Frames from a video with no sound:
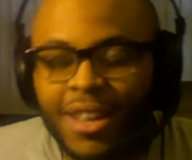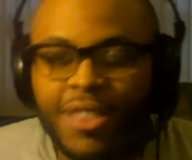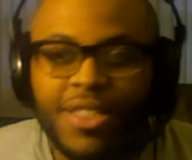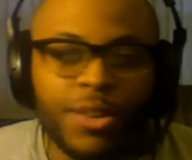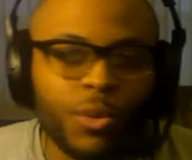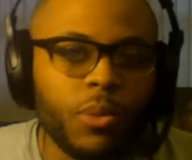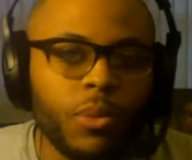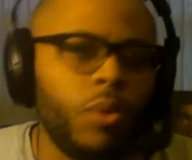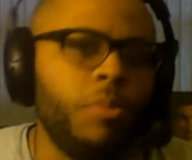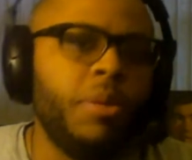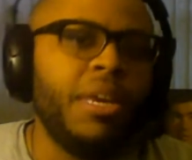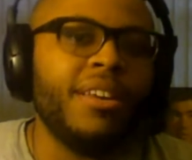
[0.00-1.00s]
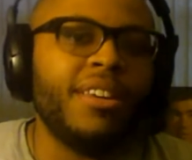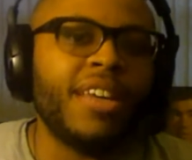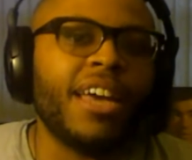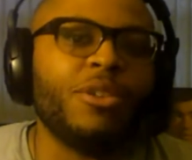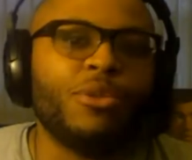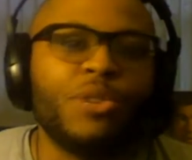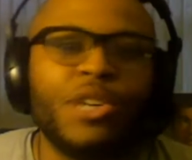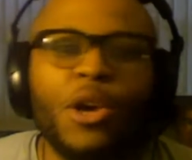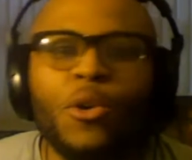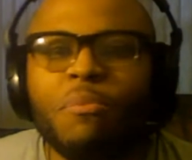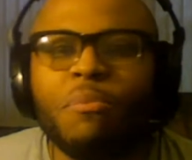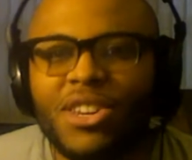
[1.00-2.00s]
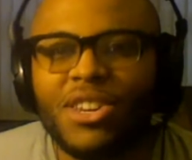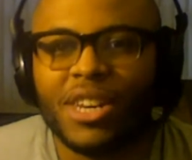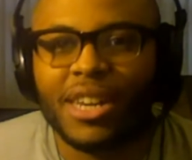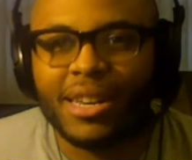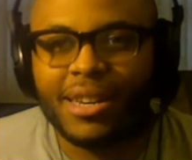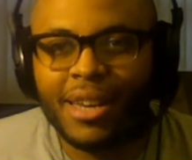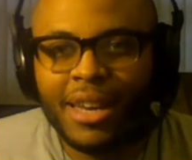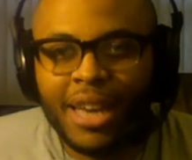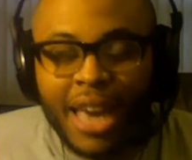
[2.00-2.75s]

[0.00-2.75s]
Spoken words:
This one will be entitled Don't Mention It,